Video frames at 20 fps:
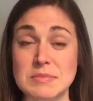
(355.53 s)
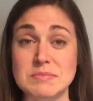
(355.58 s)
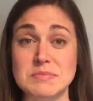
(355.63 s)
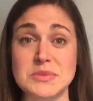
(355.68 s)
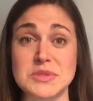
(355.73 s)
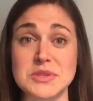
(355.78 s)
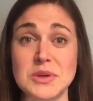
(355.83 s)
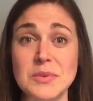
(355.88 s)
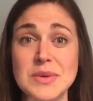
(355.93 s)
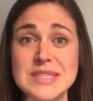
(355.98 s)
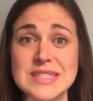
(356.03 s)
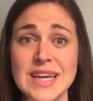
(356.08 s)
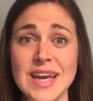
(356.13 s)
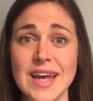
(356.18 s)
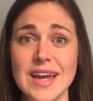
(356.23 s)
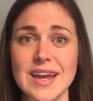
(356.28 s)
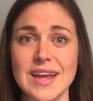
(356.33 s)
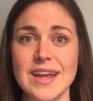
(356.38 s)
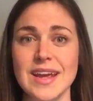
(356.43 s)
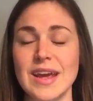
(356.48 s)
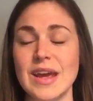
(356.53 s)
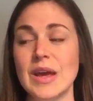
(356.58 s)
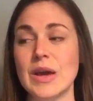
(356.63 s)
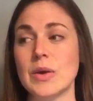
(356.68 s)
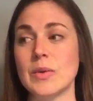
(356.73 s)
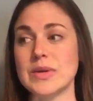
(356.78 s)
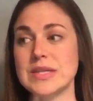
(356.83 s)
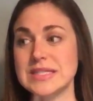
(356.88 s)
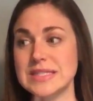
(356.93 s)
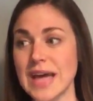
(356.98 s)
So we did.
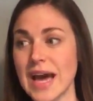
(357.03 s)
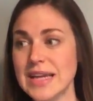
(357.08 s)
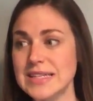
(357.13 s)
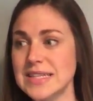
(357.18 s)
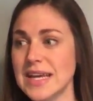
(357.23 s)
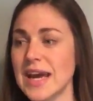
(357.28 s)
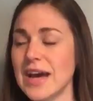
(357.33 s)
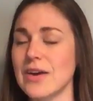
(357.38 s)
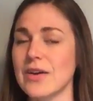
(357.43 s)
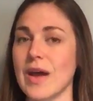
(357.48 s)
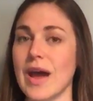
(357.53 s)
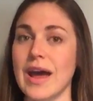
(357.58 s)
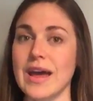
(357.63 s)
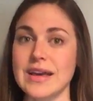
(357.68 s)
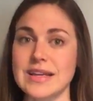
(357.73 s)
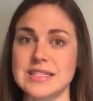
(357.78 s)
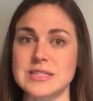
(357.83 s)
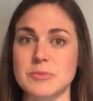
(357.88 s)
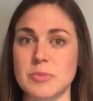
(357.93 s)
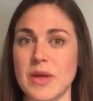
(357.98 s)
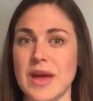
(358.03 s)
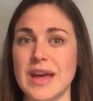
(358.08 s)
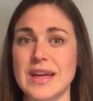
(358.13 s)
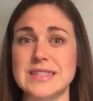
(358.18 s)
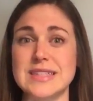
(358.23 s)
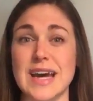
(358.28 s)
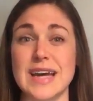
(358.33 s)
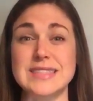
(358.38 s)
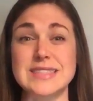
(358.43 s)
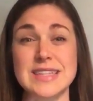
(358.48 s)
We sat down. I
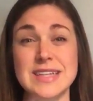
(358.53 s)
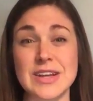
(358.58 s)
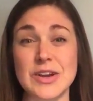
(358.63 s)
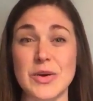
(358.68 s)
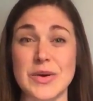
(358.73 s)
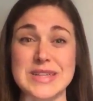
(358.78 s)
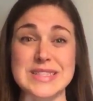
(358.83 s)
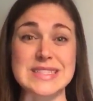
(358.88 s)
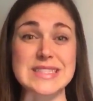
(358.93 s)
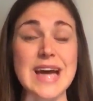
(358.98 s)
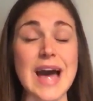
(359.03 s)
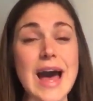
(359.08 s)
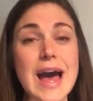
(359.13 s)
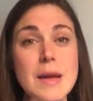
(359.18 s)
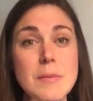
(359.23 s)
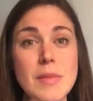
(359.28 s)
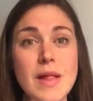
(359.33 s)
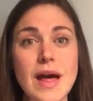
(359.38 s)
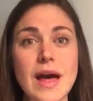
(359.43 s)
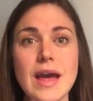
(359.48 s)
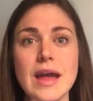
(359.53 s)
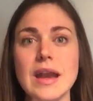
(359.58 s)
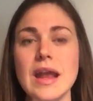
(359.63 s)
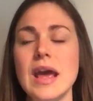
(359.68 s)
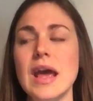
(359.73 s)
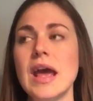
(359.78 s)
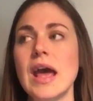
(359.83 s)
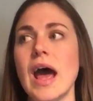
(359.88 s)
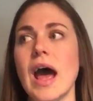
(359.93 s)
explained I didn't know his timeline.